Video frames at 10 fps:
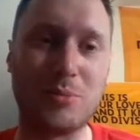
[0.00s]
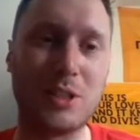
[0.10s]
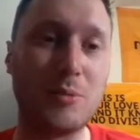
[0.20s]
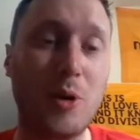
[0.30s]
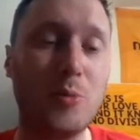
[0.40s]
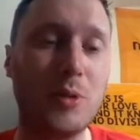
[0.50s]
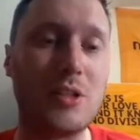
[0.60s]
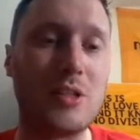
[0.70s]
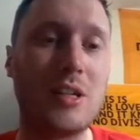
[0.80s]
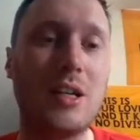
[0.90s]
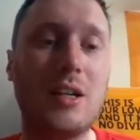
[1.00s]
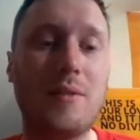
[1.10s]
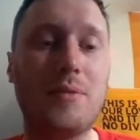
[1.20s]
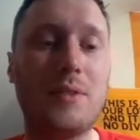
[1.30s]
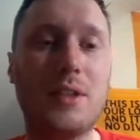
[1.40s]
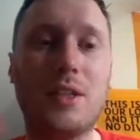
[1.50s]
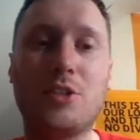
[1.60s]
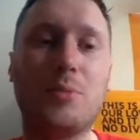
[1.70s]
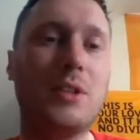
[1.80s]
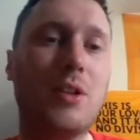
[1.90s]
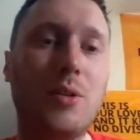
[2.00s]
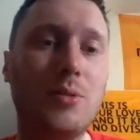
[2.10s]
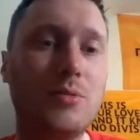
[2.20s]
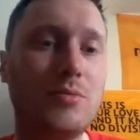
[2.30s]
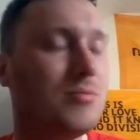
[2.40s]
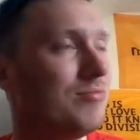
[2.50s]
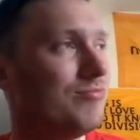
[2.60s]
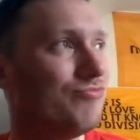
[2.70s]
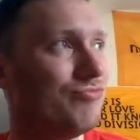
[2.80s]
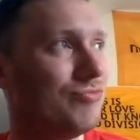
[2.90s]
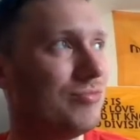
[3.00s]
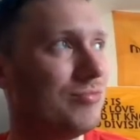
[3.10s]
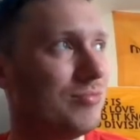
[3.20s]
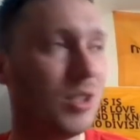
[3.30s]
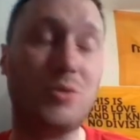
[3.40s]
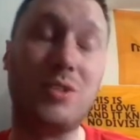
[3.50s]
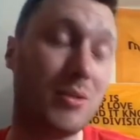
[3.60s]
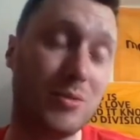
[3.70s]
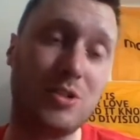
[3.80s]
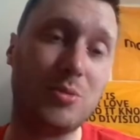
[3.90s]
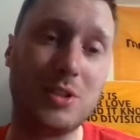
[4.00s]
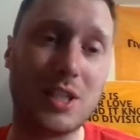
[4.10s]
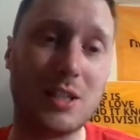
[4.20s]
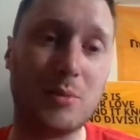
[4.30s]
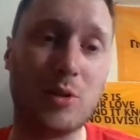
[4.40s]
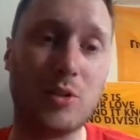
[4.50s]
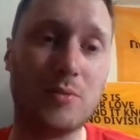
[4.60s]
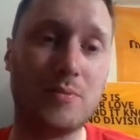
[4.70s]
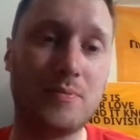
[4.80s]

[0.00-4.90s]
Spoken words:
But at the moment, there should be no doubt you should be staying at Molineux.